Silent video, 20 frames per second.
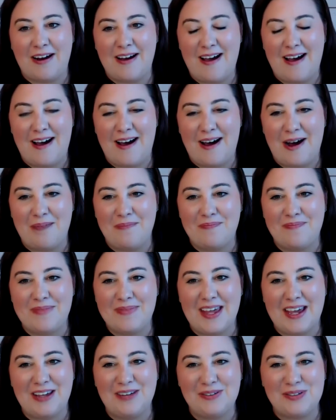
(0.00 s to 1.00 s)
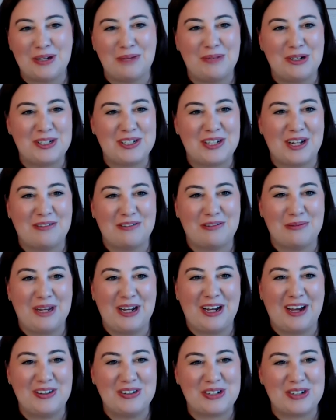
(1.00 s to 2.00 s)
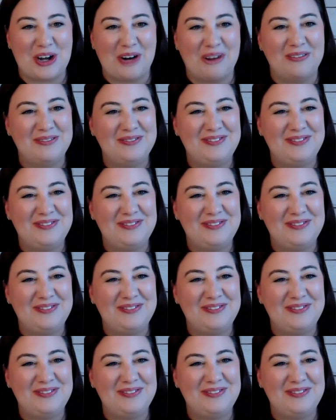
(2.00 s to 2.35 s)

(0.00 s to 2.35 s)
Um, thank you so much, Stella, for being on the show.